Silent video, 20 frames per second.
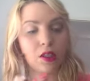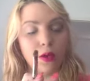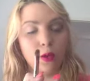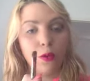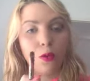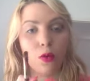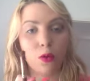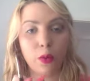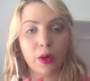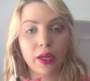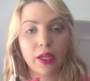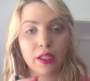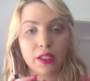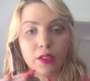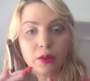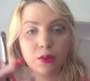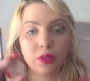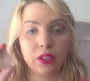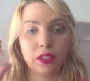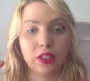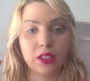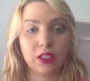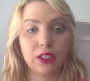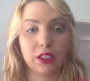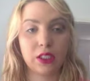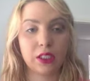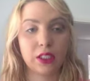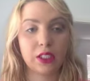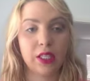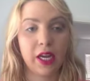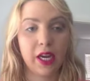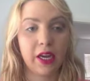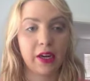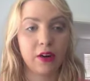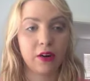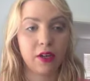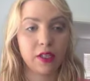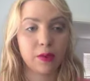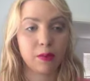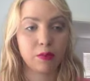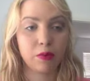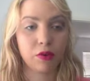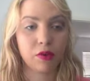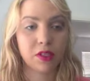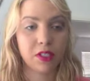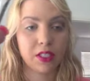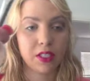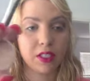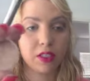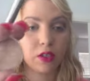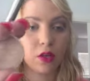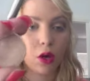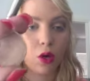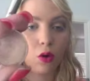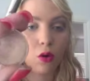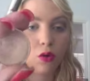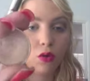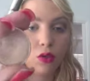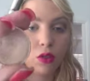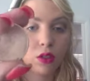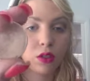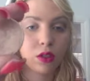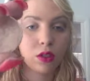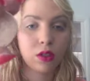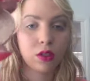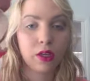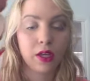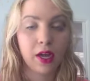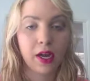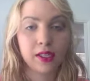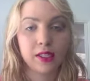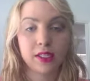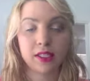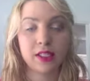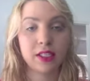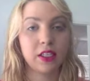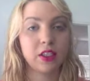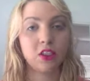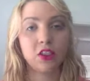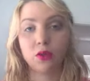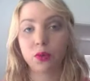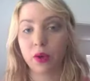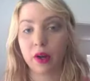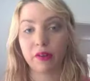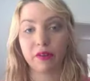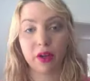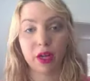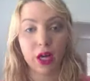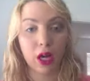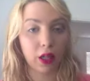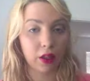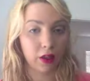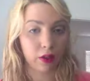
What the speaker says: Woodwinked, which is just a nice bronzy gold. As I said, use whatever colour